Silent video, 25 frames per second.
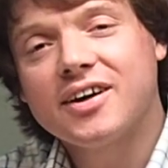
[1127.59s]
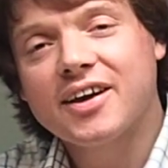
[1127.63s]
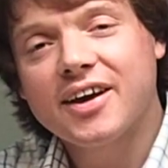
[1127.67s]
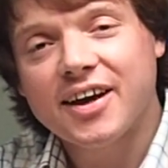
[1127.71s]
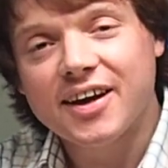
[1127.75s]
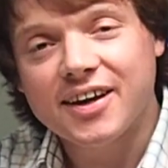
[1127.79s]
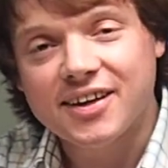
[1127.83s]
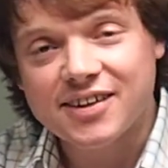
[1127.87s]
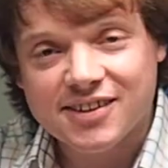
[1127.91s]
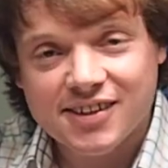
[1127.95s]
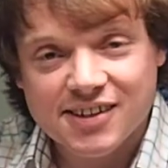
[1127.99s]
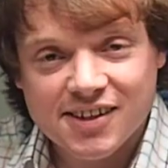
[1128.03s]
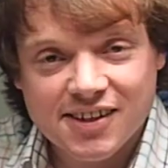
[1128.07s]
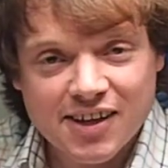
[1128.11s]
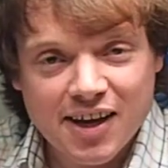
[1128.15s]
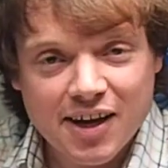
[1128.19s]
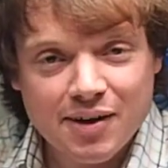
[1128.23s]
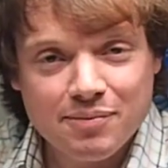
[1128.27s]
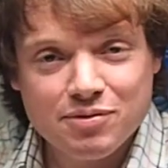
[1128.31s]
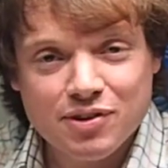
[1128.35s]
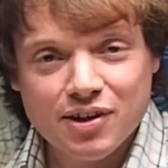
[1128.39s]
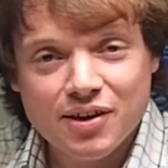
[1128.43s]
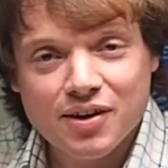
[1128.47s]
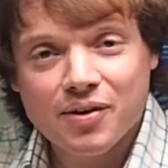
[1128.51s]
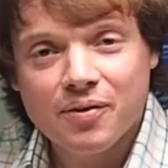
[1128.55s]
It's the same
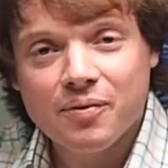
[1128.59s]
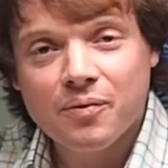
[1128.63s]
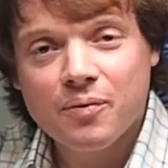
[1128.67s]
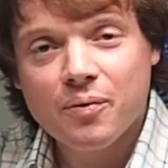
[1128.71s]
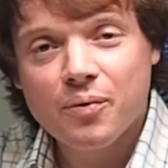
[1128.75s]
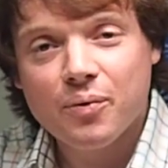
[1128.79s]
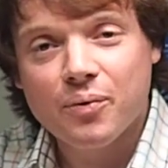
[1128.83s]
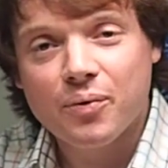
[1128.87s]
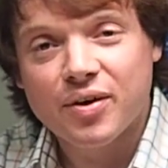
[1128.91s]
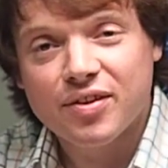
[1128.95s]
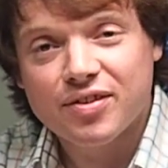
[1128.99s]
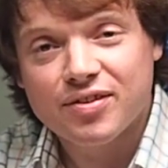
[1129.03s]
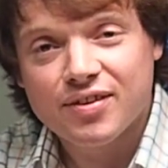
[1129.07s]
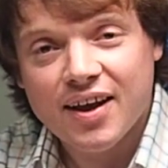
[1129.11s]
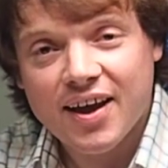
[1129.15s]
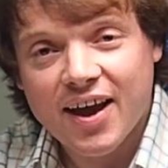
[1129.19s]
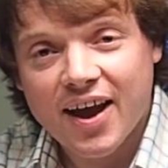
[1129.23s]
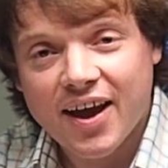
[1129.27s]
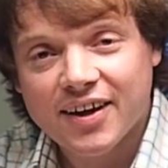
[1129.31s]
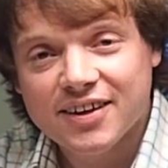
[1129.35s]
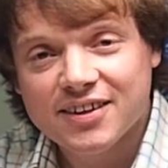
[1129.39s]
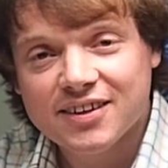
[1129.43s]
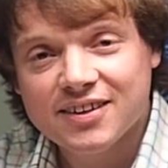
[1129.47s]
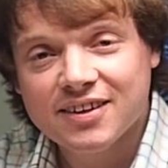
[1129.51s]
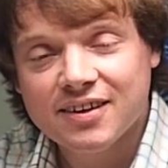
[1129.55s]
thing with
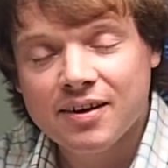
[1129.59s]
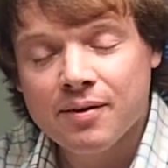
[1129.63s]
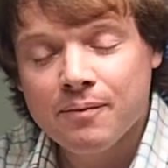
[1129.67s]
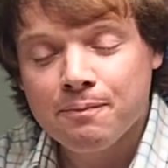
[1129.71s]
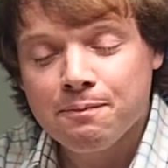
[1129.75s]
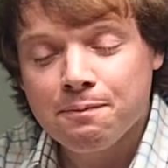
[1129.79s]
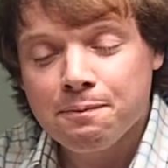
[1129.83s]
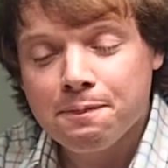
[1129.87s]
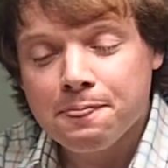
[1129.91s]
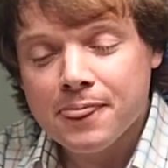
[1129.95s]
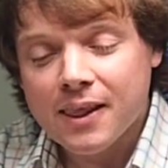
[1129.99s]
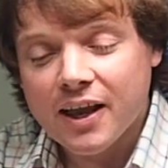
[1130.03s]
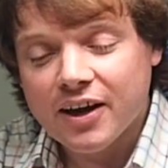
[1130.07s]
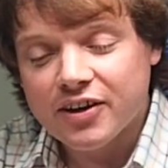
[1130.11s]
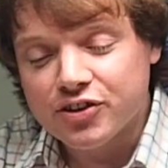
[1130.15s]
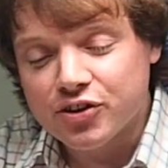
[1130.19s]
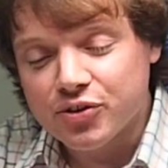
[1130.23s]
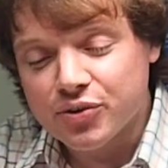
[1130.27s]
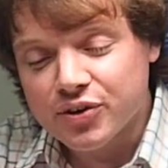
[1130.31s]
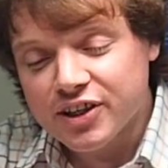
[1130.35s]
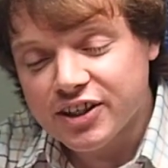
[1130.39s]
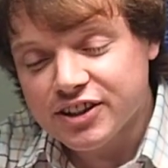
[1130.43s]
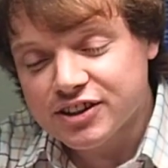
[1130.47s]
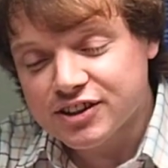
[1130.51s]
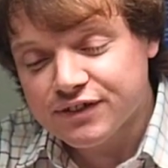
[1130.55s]
text. You
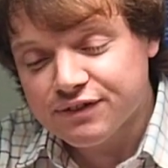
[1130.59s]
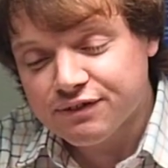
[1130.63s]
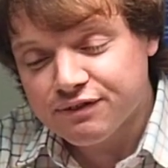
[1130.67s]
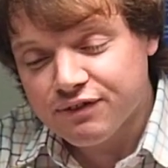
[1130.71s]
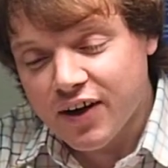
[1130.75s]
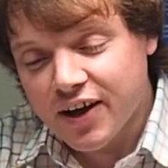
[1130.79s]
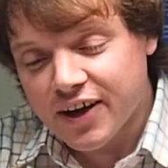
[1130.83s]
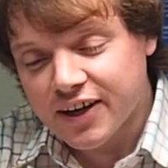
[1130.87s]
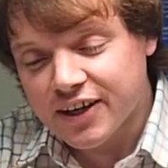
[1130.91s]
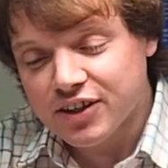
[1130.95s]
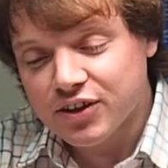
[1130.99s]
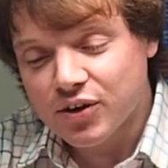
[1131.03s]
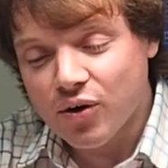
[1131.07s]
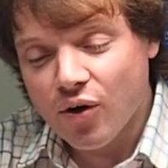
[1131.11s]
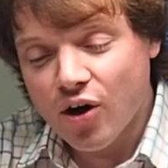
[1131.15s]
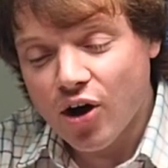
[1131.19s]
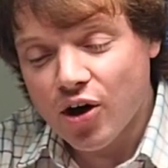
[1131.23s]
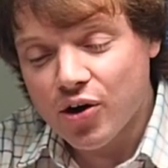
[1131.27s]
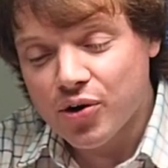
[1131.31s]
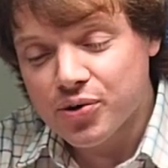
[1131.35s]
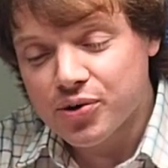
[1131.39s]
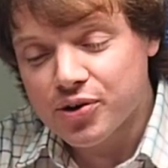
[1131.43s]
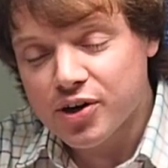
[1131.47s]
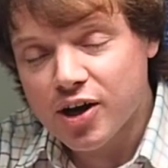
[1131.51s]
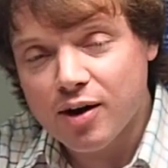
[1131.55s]
need to find your
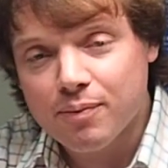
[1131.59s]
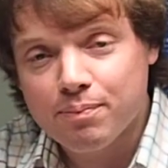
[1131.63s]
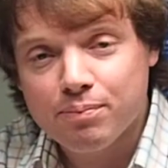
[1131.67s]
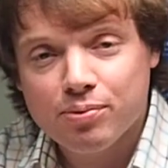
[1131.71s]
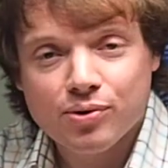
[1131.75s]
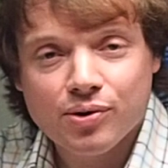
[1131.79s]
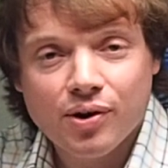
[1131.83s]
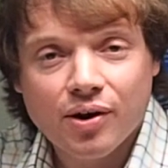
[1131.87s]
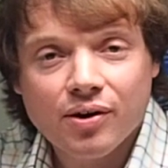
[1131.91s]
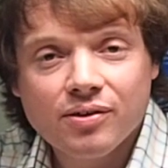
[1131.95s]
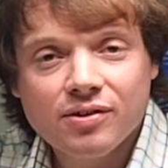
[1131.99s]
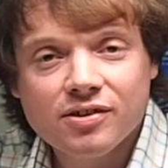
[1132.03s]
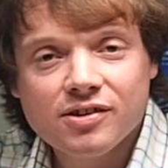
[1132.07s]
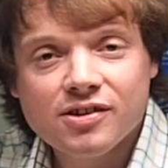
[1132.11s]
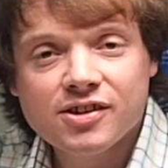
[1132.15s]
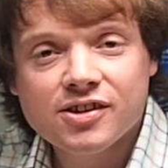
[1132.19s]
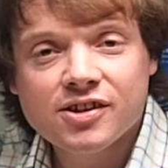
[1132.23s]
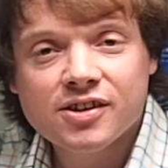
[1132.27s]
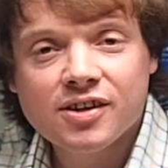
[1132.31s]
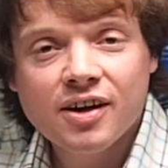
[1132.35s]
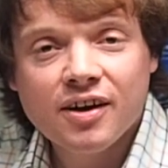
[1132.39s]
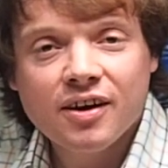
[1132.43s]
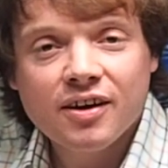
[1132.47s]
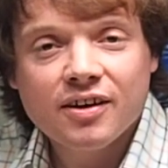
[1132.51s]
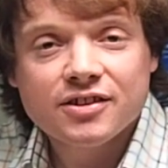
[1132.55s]
own approach
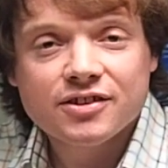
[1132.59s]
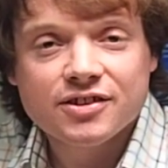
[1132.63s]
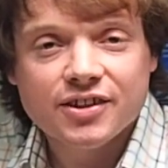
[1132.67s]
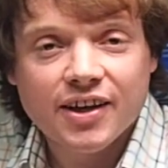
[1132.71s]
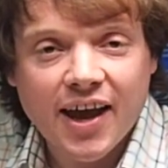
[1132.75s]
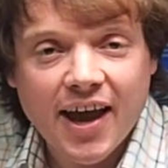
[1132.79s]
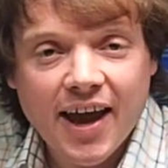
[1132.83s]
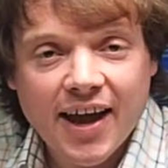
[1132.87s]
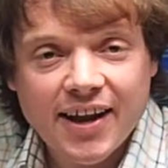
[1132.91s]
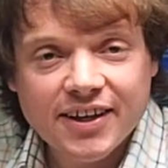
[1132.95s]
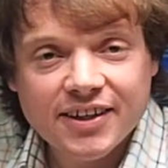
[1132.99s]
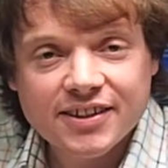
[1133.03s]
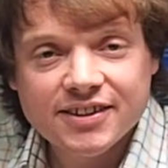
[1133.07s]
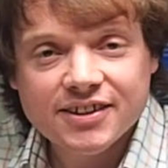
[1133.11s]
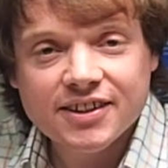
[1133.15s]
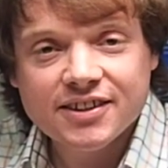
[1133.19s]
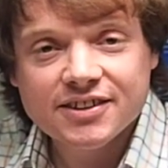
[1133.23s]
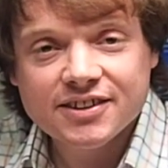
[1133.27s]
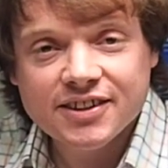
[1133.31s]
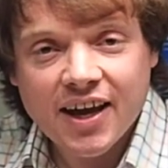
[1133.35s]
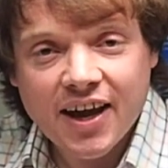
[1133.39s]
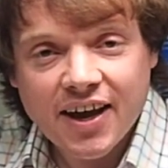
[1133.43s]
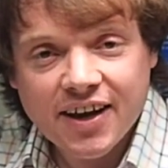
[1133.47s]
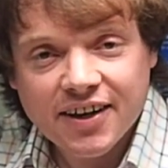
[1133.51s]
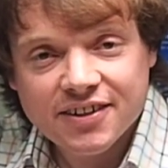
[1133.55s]
to editing
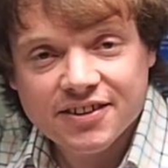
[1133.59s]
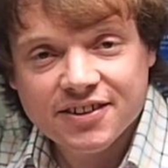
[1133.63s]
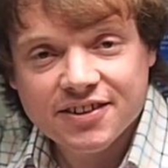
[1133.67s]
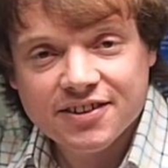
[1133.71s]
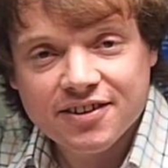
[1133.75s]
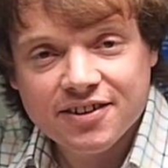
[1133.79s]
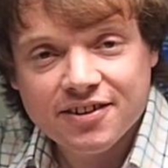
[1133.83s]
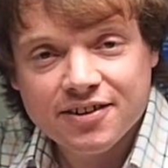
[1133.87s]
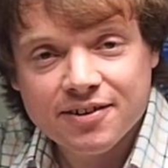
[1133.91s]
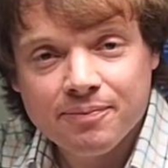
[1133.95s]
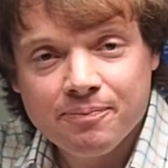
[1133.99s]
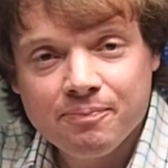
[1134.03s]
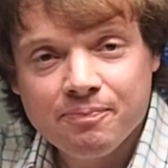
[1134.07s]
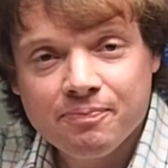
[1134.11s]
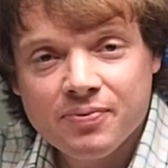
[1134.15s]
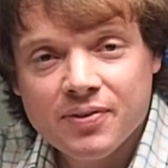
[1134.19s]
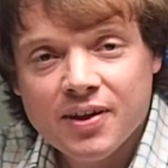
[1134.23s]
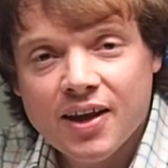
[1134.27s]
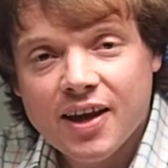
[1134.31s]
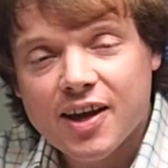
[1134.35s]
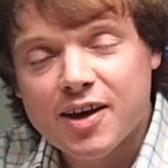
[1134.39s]
texts.